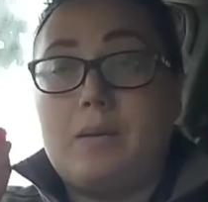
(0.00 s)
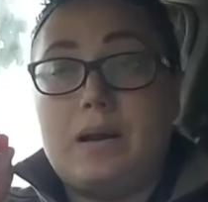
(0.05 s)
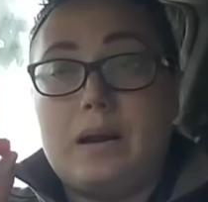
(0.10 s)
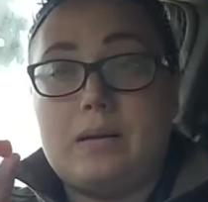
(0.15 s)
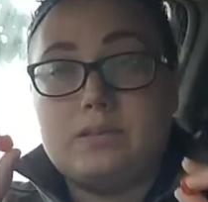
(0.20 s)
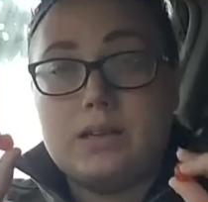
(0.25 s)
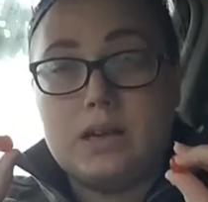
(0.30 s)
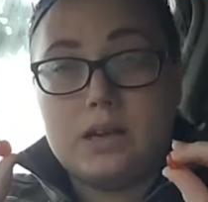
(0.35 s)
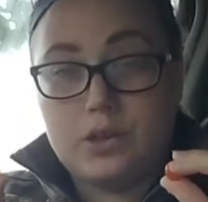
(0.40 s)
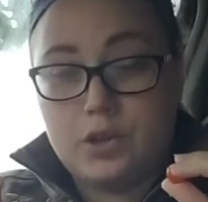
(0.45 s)

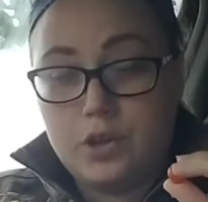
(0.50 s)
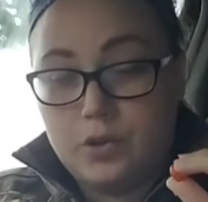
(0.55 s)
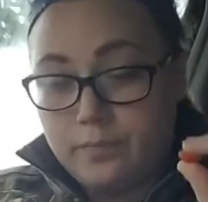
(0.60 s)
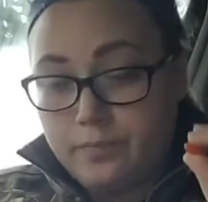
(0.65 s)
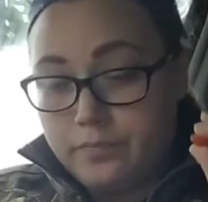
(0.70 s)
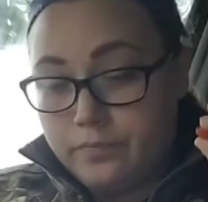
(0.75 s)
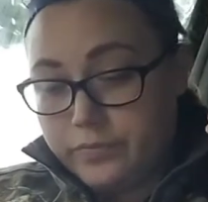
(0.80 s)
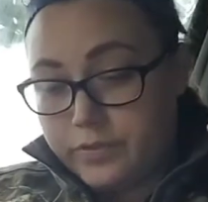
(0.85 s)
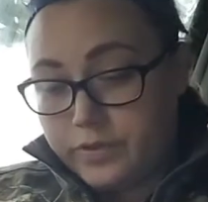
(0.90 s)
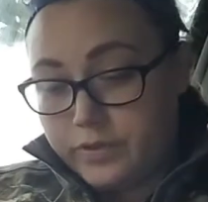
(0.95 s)
But I'm telling
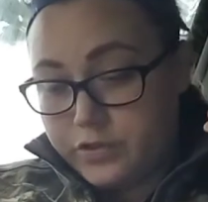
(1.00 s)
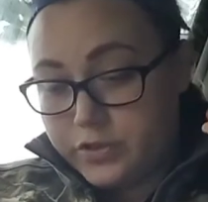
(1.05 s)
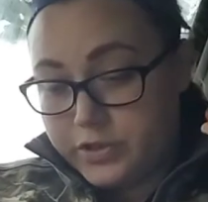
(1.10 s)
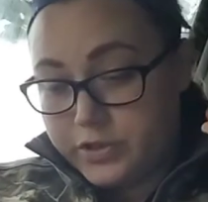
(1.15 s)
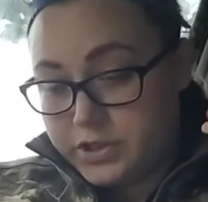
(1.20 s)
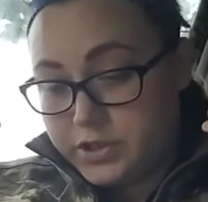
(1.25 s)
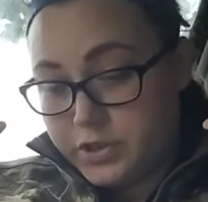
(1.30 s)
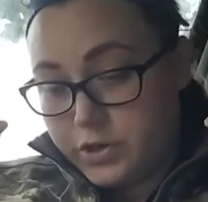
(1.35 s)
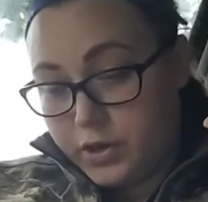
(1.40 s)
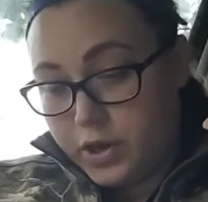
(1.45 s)
you,
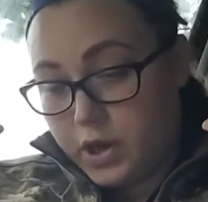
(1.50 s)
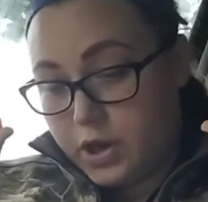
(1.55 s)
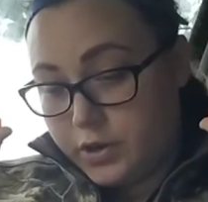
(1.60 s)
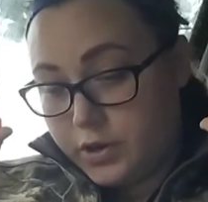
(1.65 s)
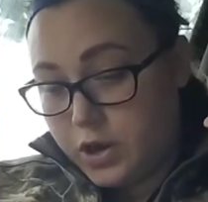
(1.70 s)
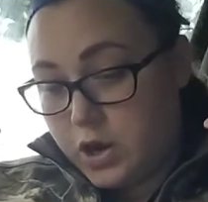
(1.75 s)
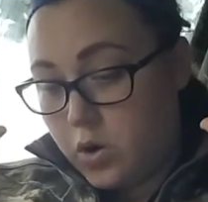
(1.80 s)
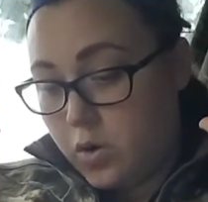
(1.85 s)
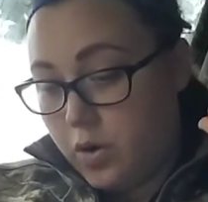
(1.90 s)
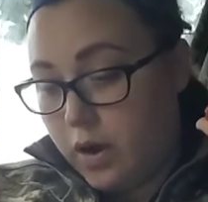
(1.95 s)
just so
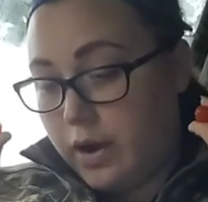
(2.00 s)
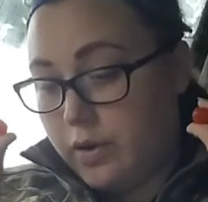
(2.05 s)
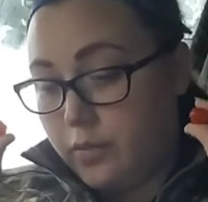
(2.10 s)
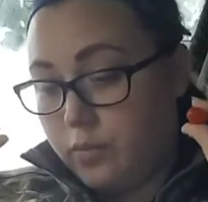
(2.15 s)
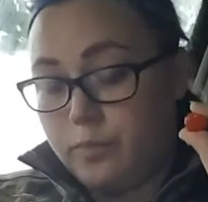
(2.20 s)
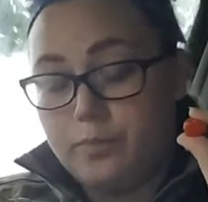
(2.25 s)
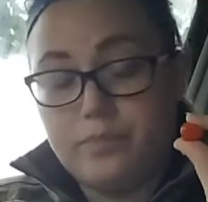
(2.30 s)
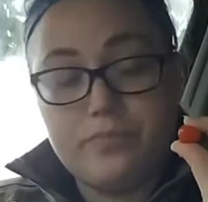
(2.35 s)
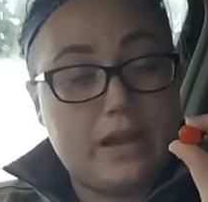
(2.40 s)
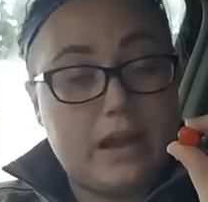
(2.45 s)
y'all know,
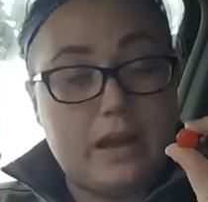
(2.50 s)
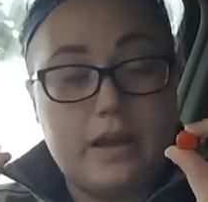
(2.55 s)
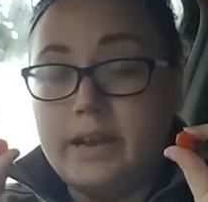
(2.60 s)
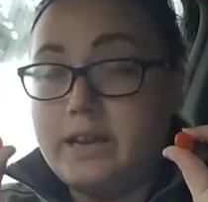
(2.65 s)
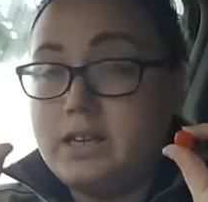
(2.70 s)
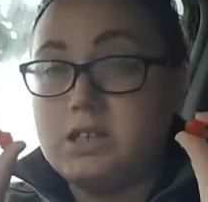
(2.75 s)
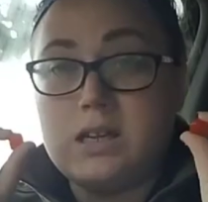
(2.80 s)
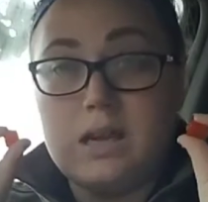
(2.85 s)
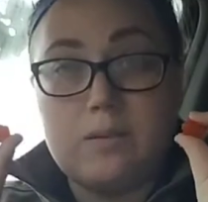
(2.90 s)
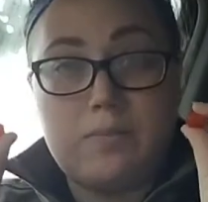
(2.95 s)

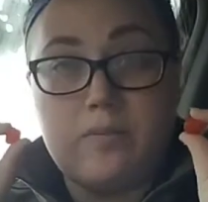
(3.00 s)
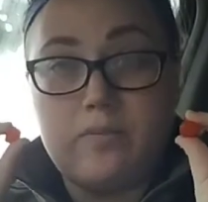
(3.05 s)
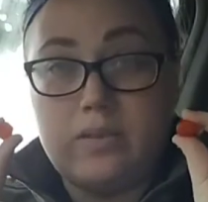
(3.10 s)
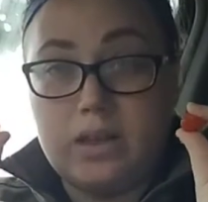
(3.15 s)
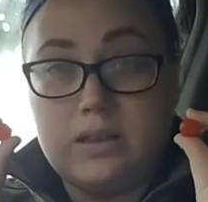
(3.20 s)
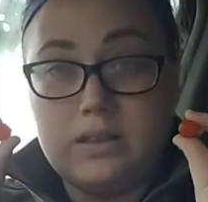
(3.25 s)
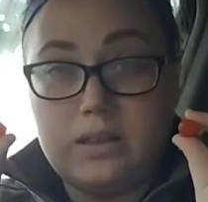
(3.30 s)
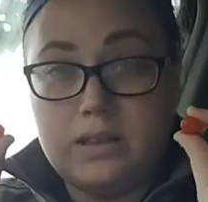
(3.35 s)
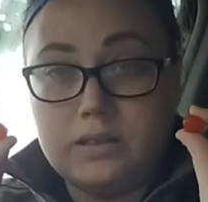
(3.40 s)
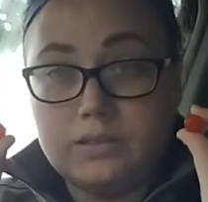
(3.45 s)
each time
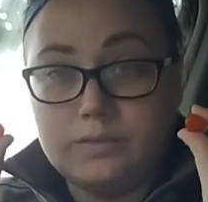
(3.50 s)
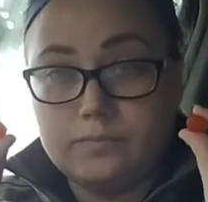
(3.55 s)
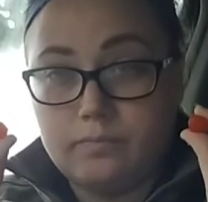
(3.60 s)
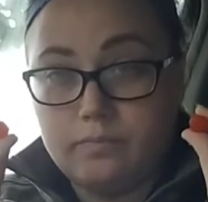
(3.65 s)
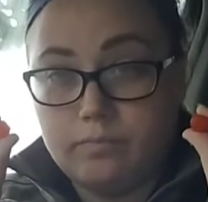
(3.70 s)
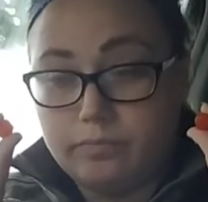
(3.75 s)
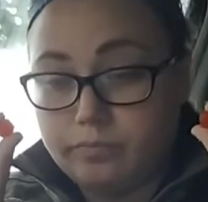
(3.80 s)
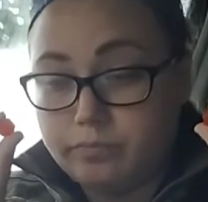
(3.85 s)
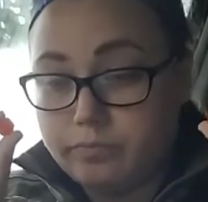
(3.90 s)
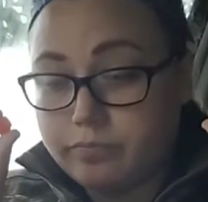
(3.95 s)
I've eaten these,
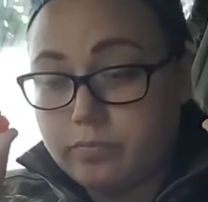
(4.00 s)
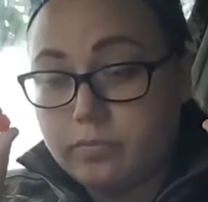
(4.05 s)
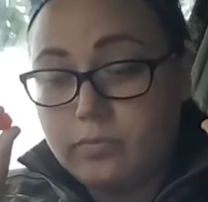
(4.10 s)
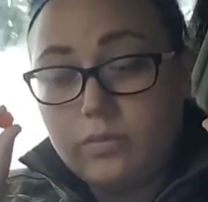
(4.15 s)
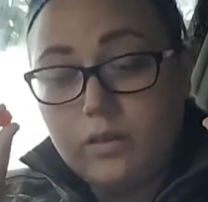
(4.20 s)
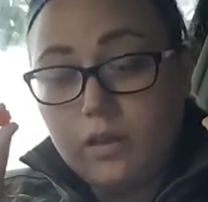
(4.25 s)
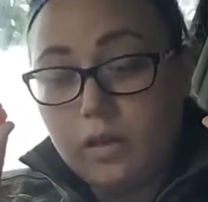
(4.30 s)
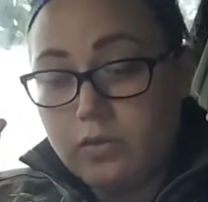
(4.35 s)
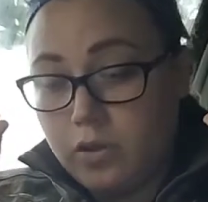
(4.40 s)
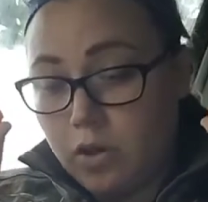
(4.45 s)

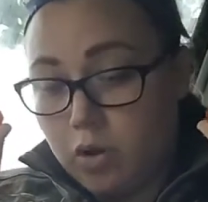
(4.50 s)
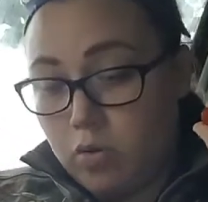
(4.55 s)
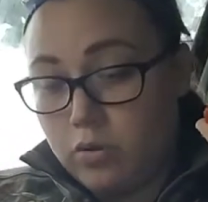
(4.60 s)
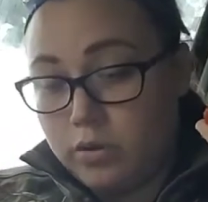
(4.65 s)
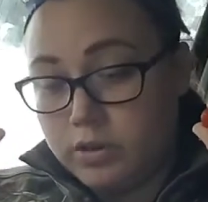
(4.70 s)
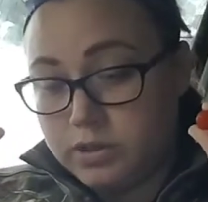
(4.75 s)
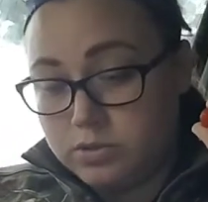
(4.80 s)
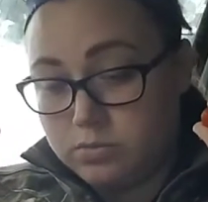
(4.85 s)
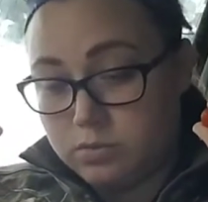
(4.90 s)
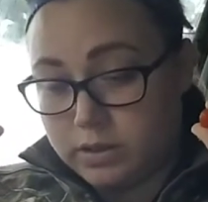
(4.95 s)
the
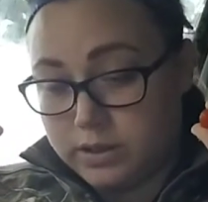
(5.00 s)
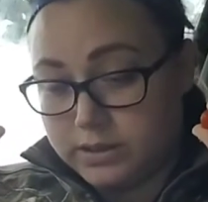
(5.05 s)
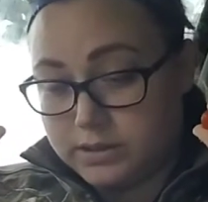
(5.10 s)
orange